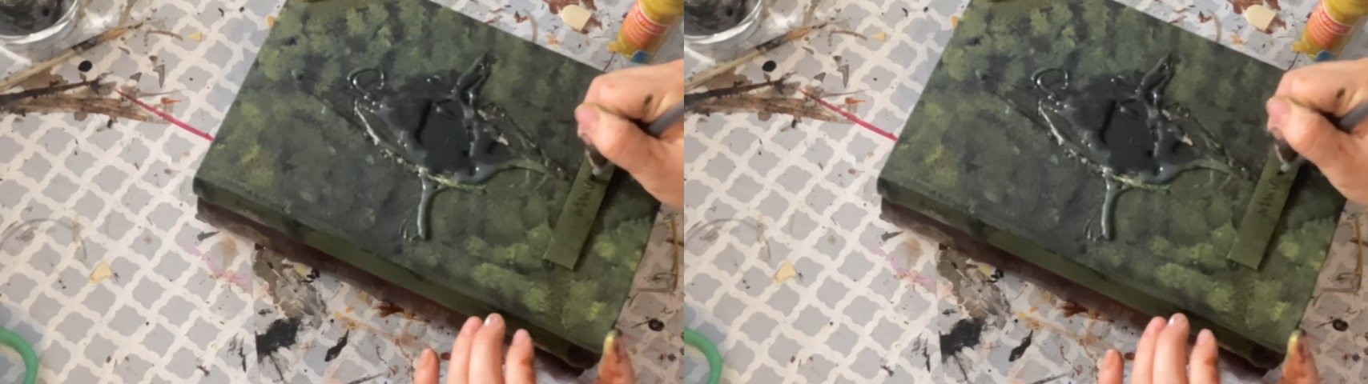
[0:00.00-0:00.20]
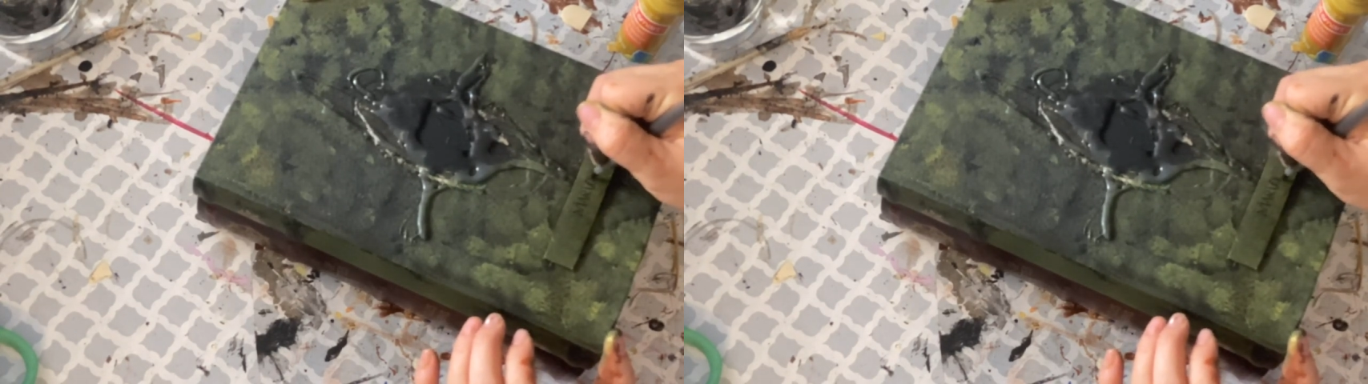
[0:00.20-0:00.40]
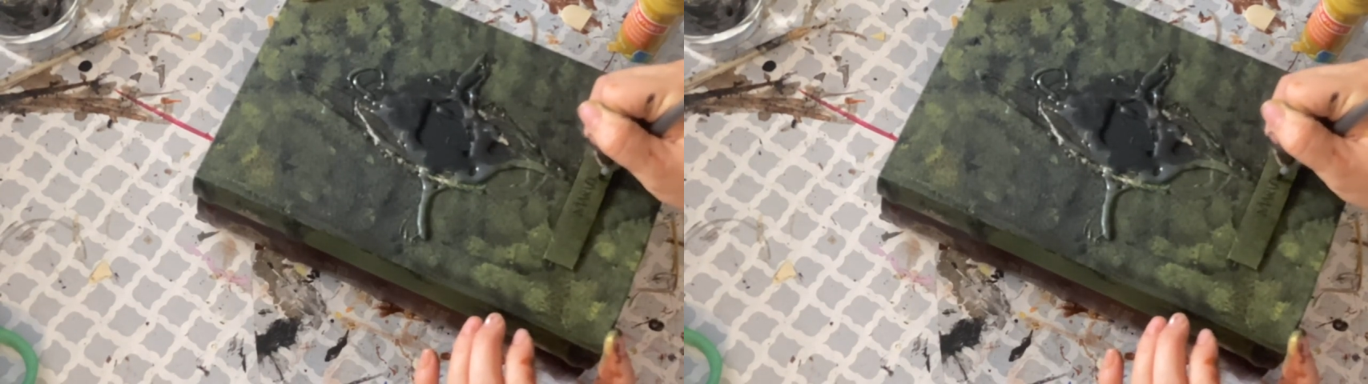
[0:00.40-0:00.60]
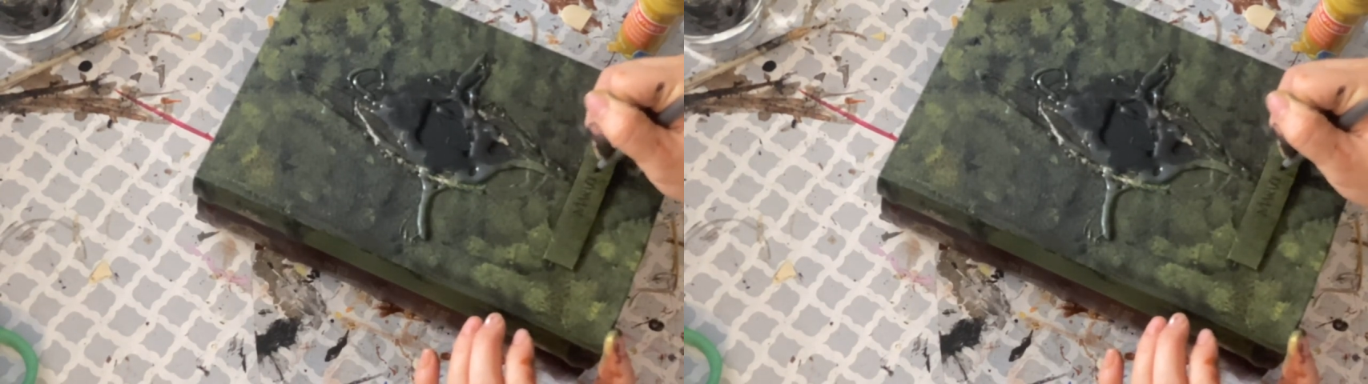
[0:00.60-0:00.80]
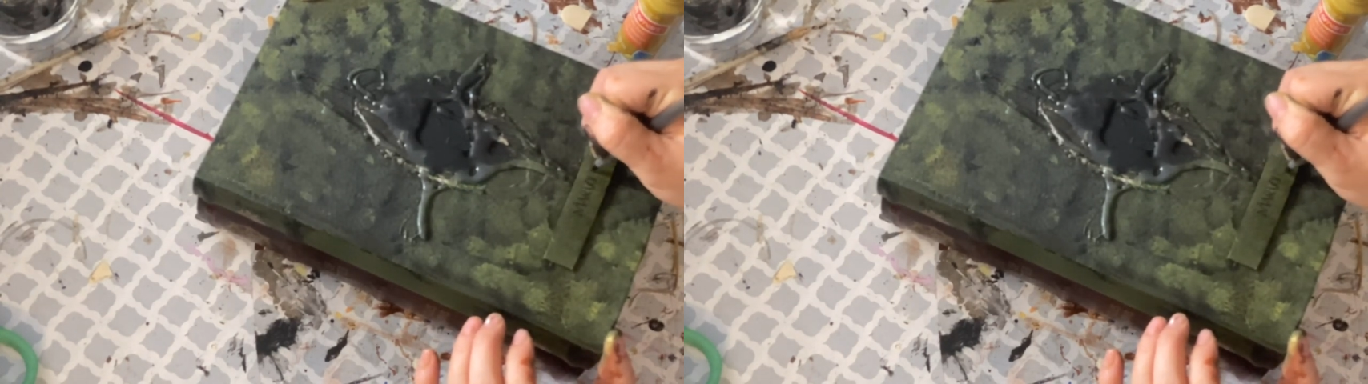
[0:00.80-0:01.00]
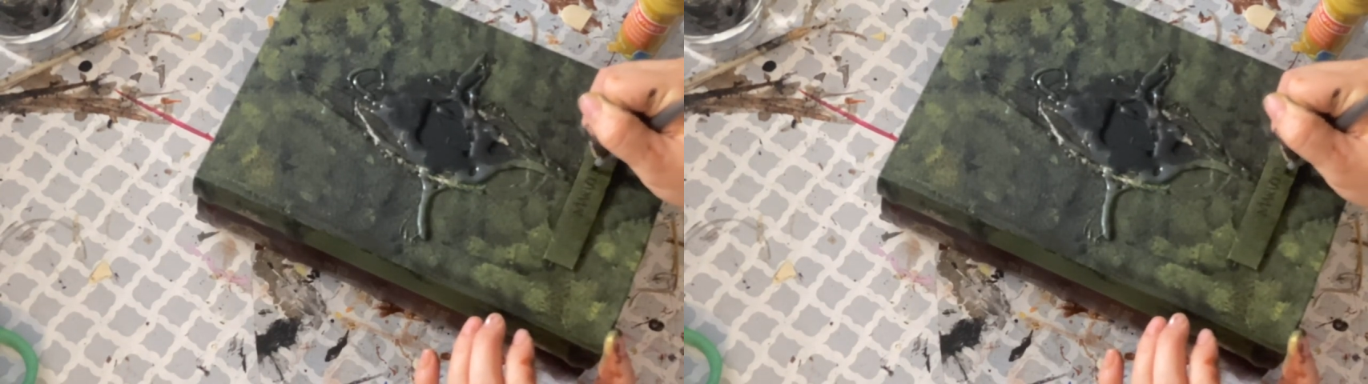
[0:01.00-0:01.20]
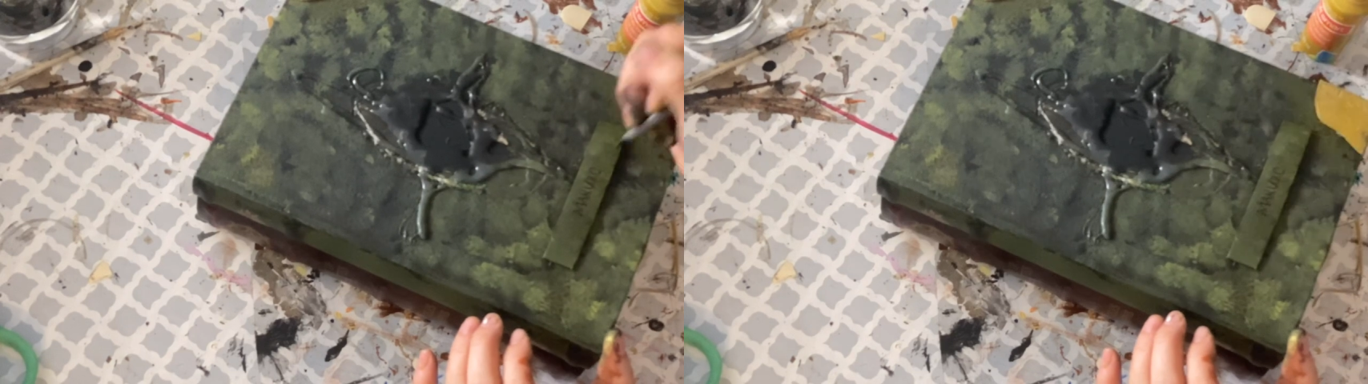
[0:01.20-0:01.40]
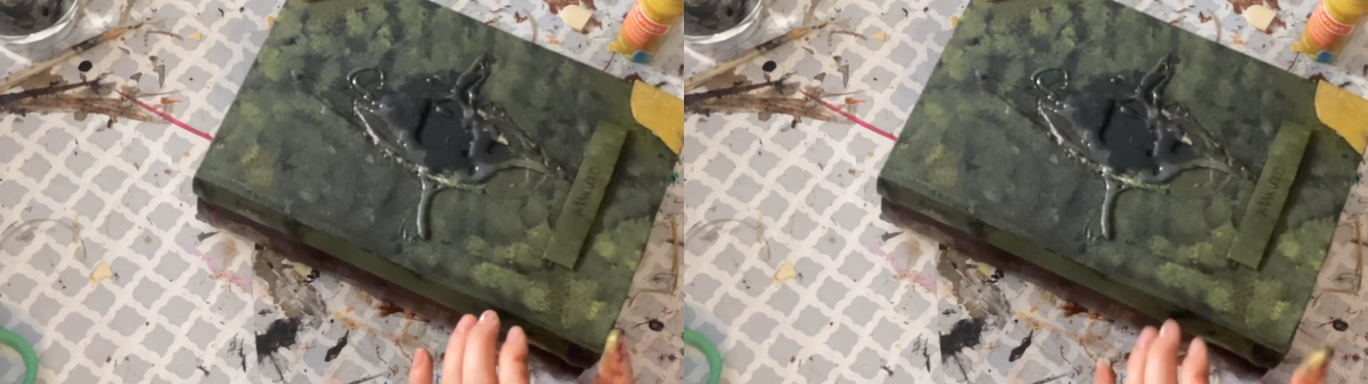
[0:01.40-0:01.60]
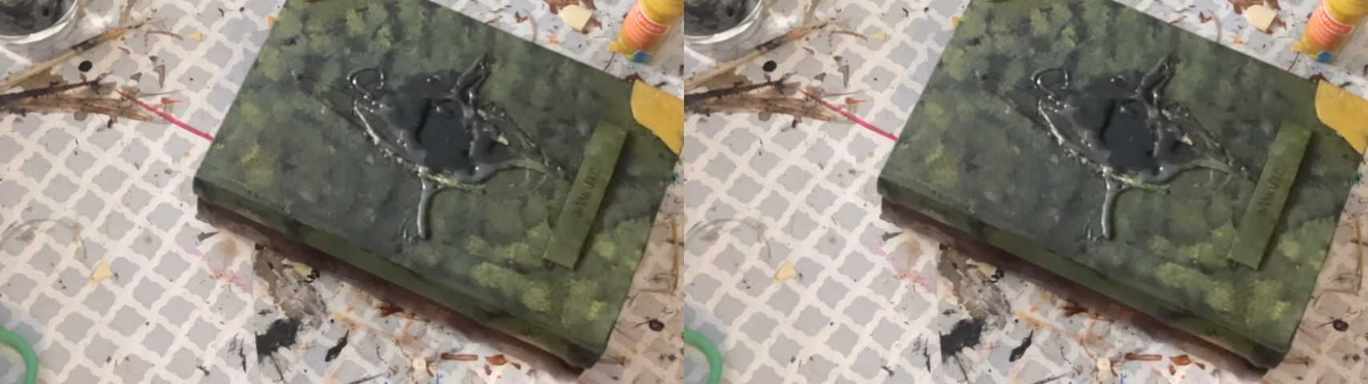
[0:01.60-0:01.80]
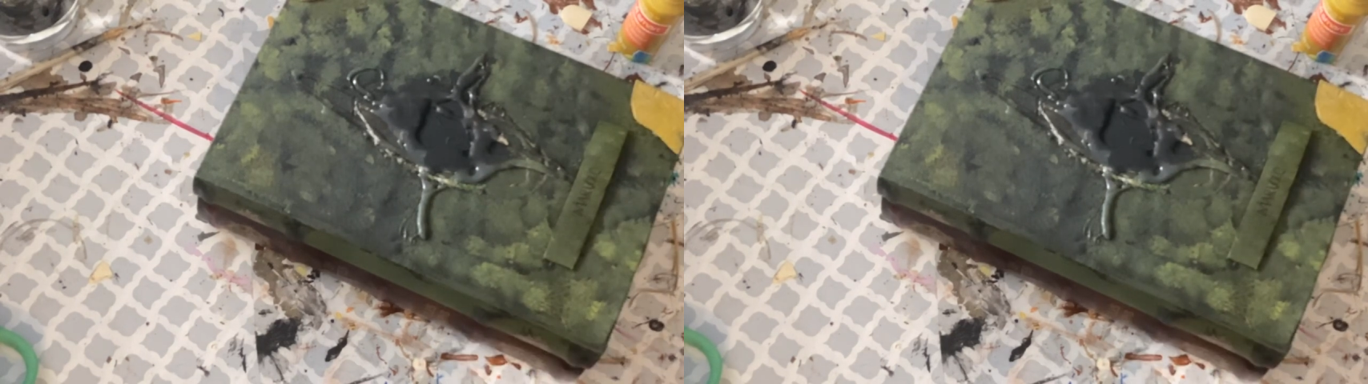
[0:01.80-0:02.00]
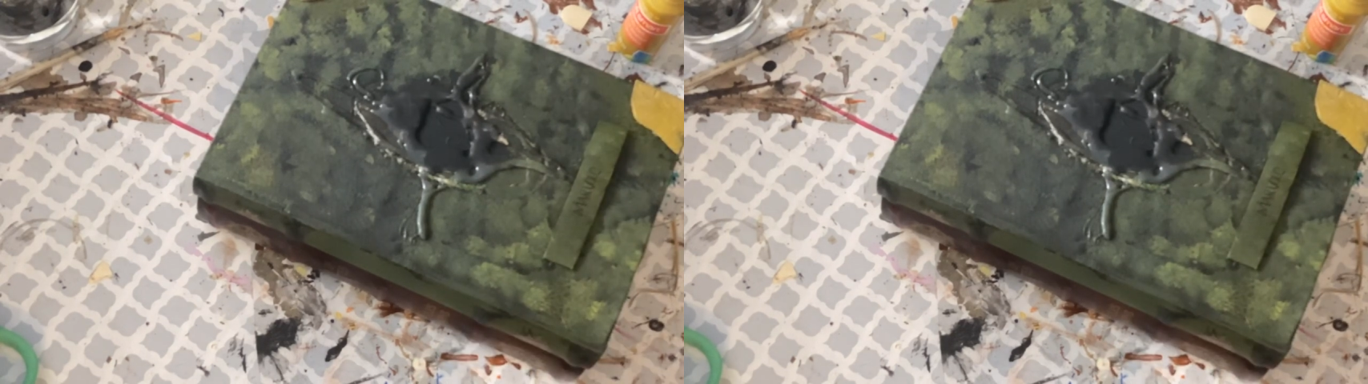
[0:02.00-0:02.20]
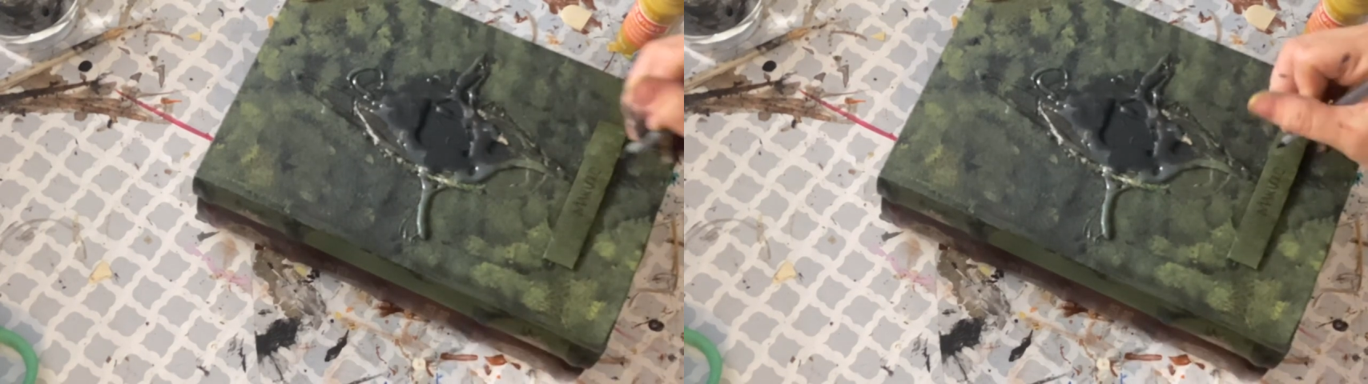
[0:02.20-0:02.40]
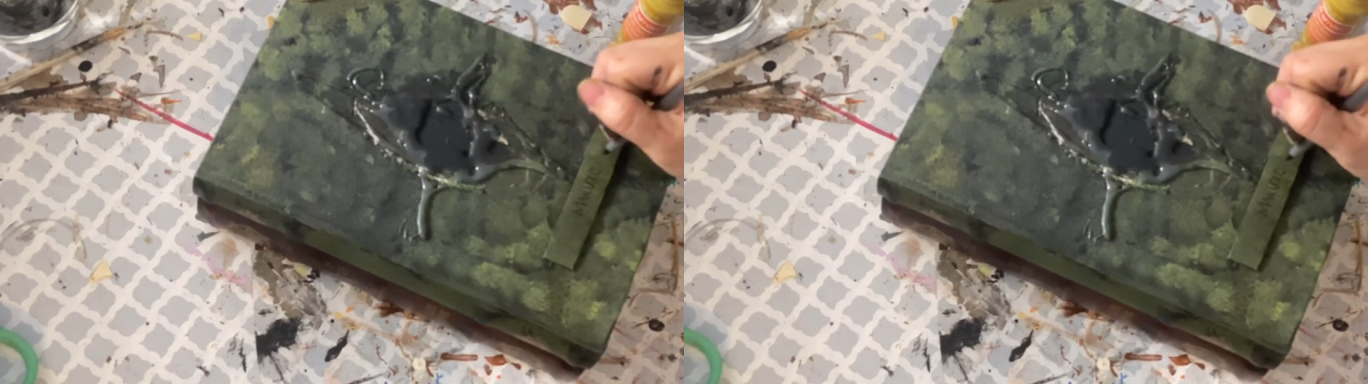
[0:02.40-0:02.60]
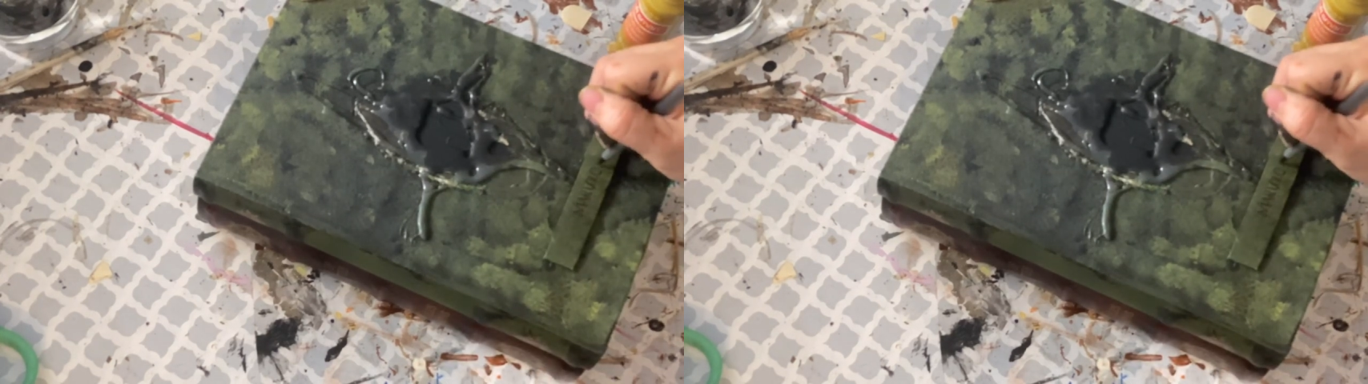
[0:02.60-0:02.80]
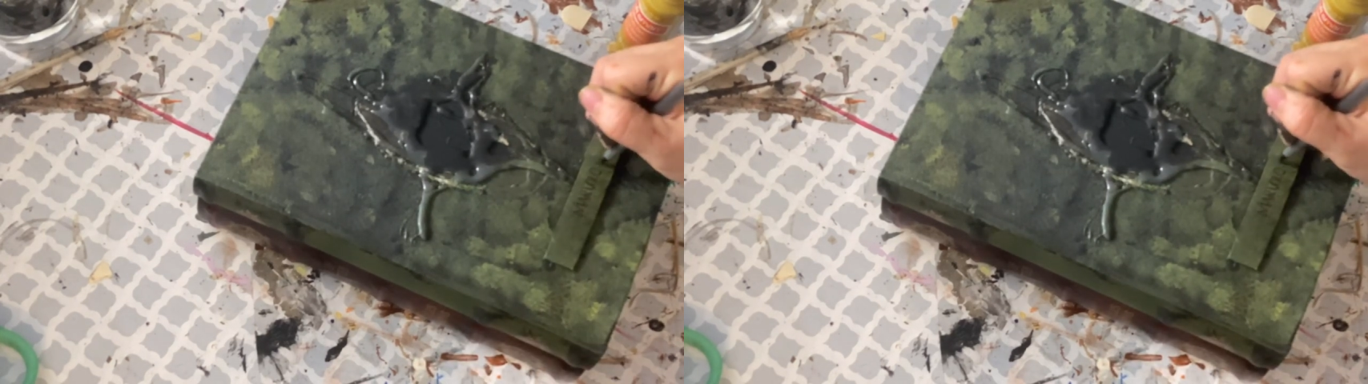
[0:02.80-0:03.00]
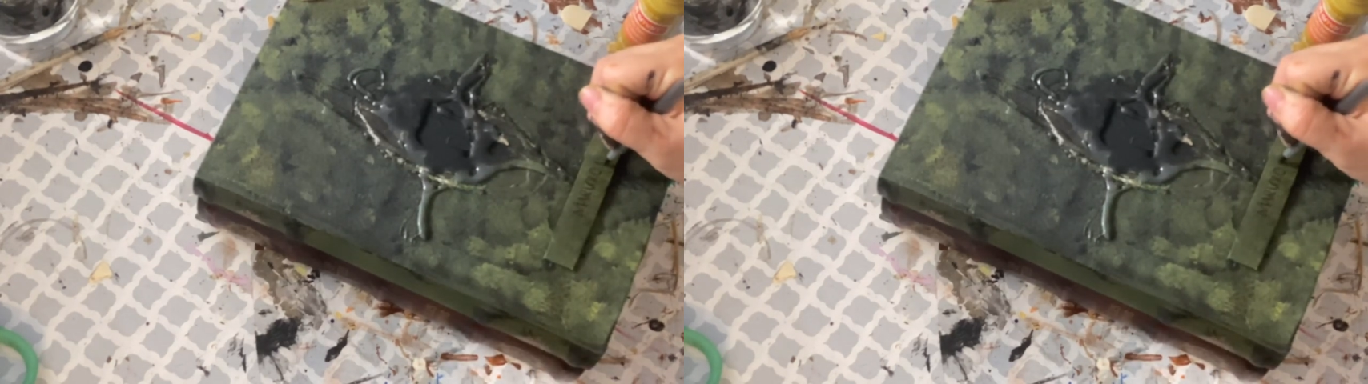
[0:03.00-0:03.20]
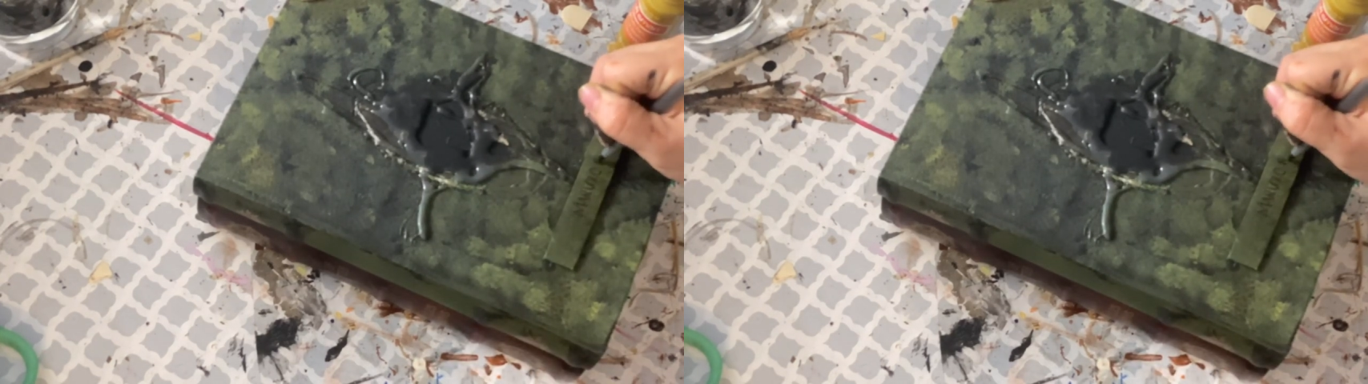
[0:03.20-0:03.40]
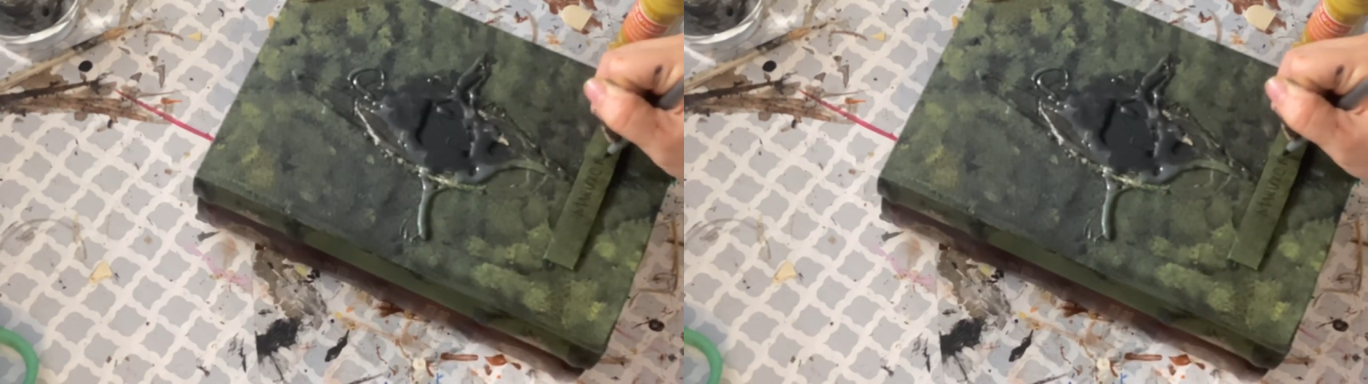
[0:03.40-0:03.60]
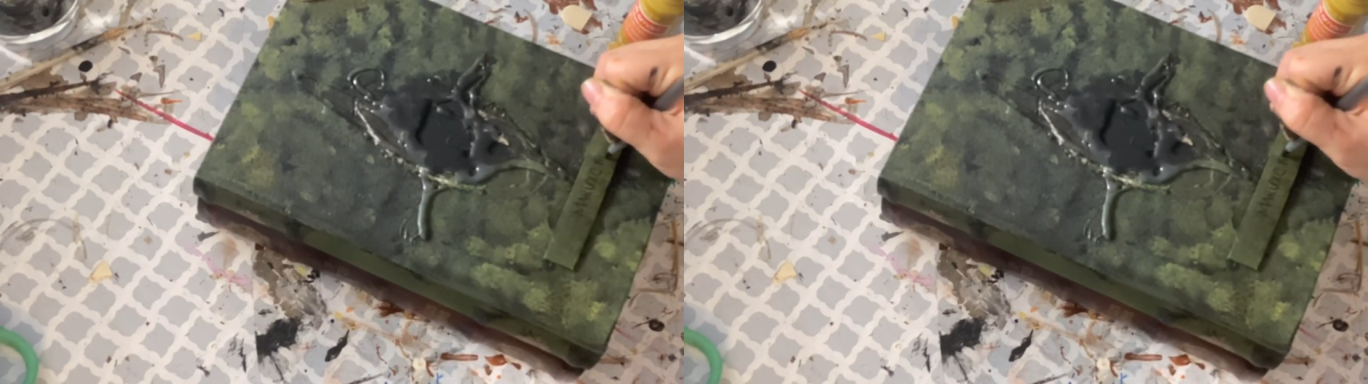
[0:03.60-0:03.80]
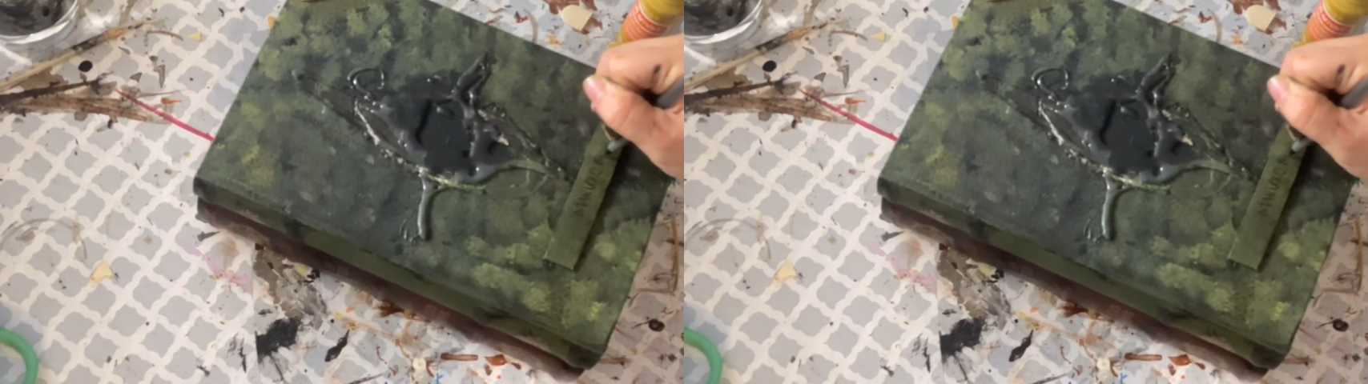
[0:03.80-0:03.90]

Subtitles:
Nobody's mouth can be seen.